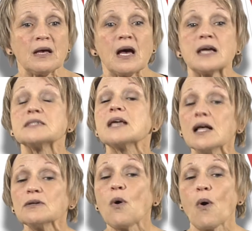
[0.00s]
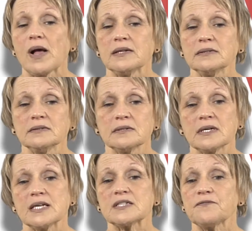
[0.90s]
A Tcoil
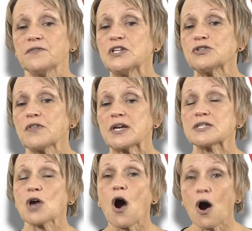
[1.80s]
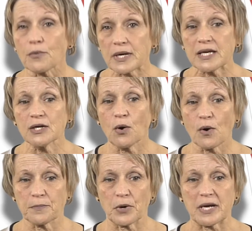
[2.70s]
is a feature that is already
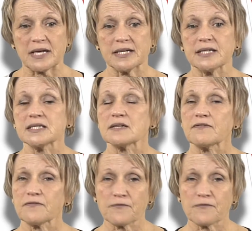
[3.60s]
incorporated into the